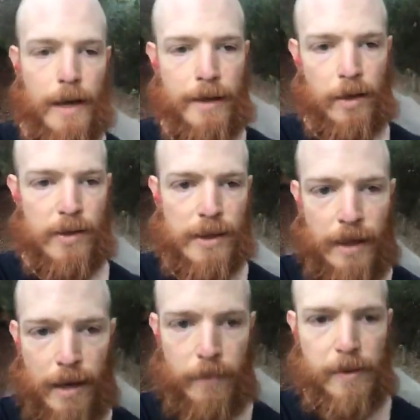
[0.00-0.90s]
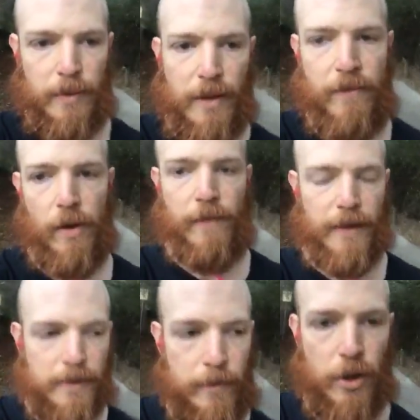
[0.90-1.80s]
I notice a lot of people, they fall
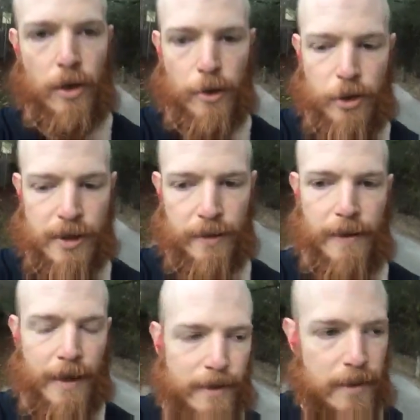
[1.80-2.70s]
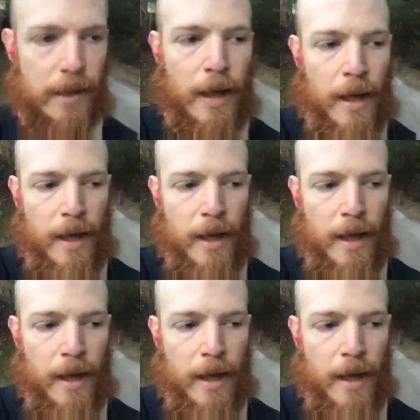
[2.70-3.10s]
victim to urges and things.